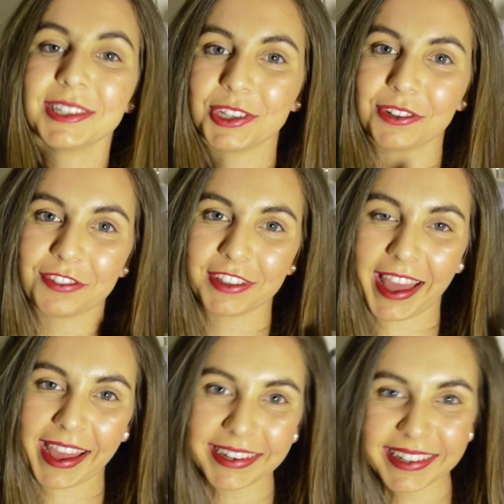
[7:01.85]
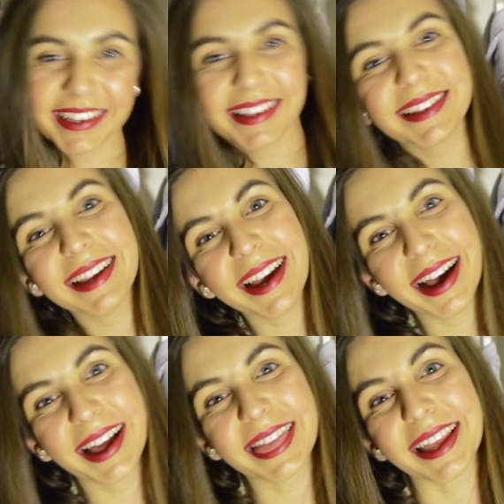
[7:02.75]
tuned for that. See ya!
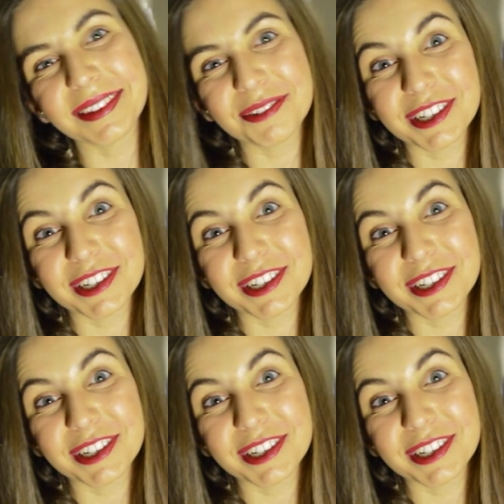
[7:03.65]
Thanks for